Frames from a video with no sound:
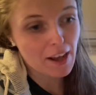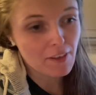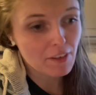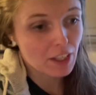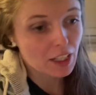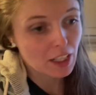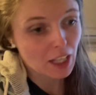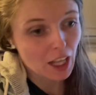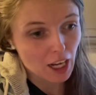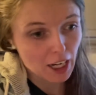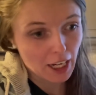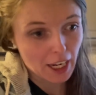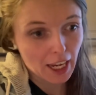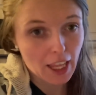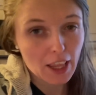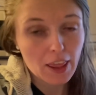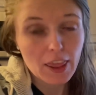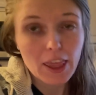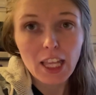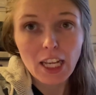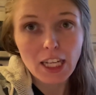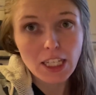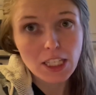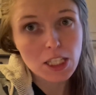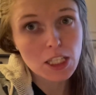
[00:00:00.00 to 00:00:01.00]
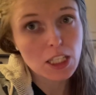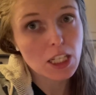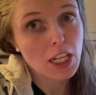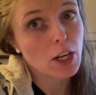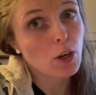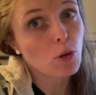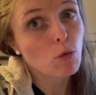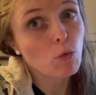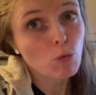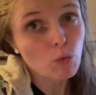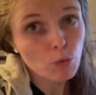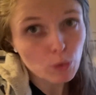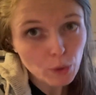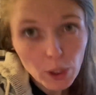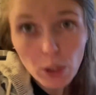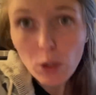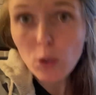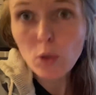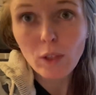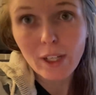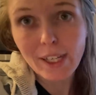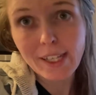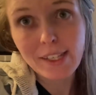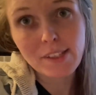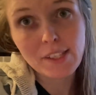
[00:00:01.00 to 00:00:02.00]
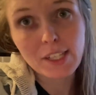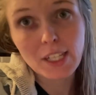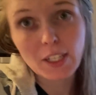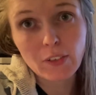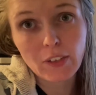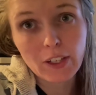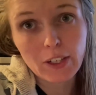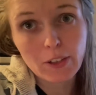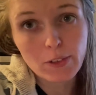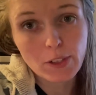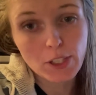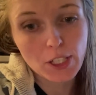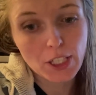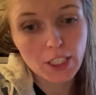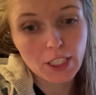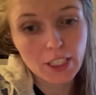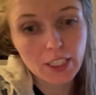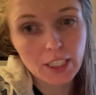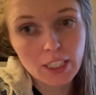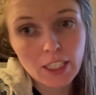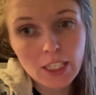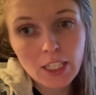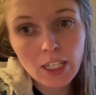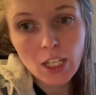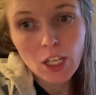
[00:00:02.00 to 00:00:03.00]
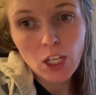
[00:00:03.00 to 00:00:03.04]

o'clock things get real crazy around here.